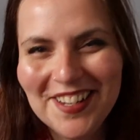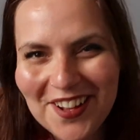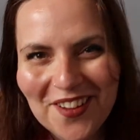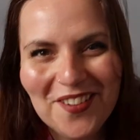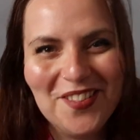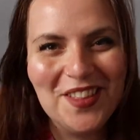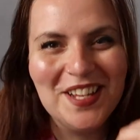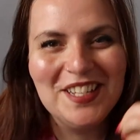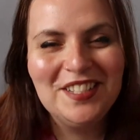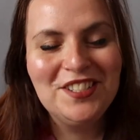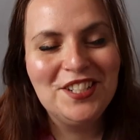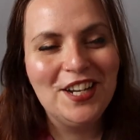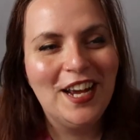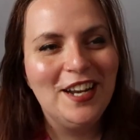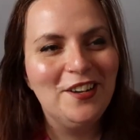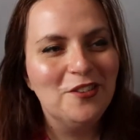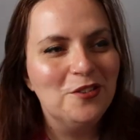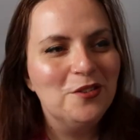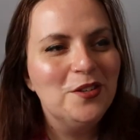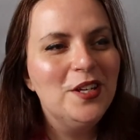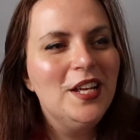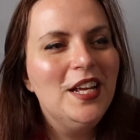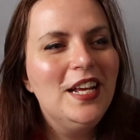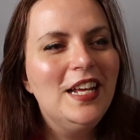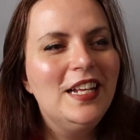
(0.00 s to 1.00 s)
on this
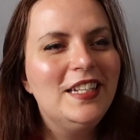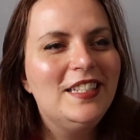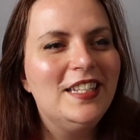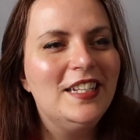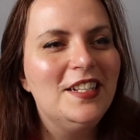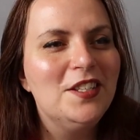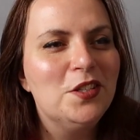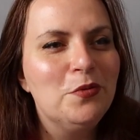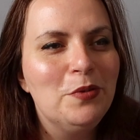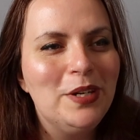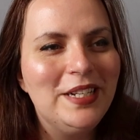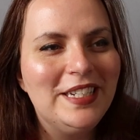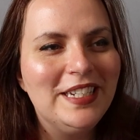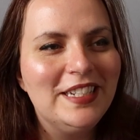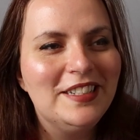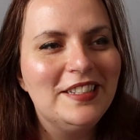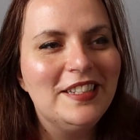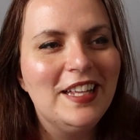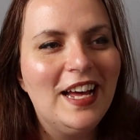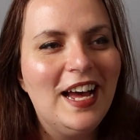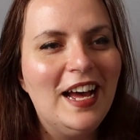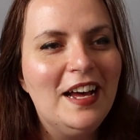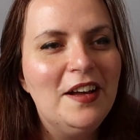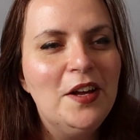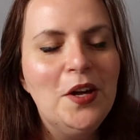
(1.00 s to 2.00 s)
channel since we did
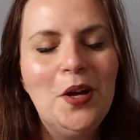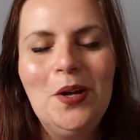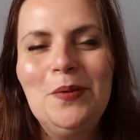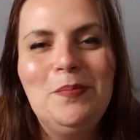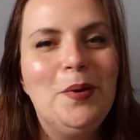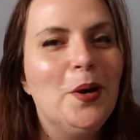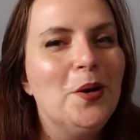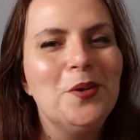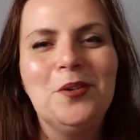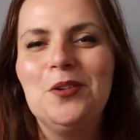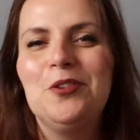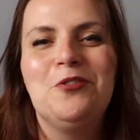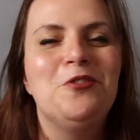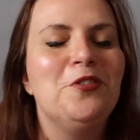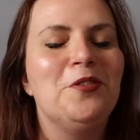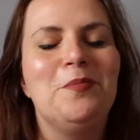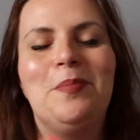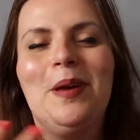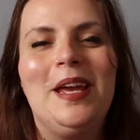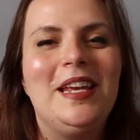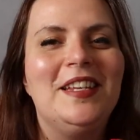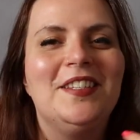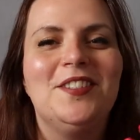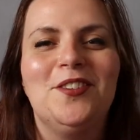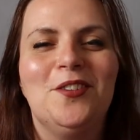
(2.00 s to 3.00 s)
that poetry
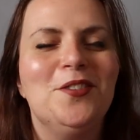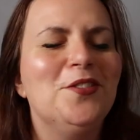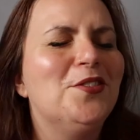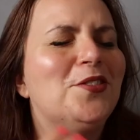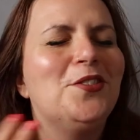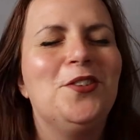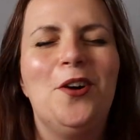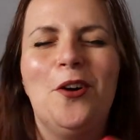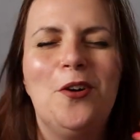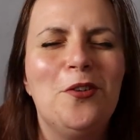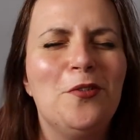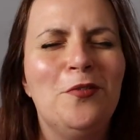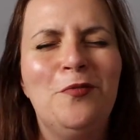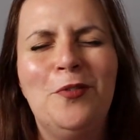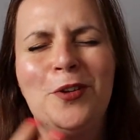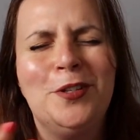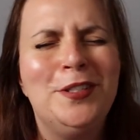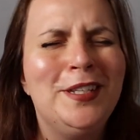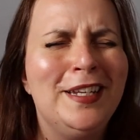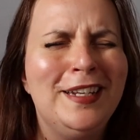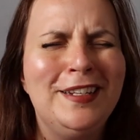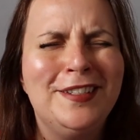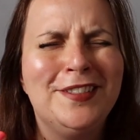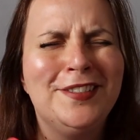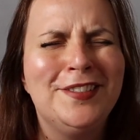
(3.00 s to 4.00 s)
based on stock
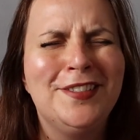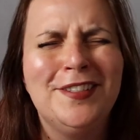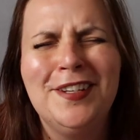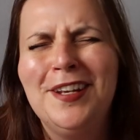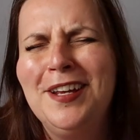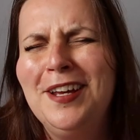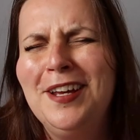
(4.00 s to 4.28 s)
footage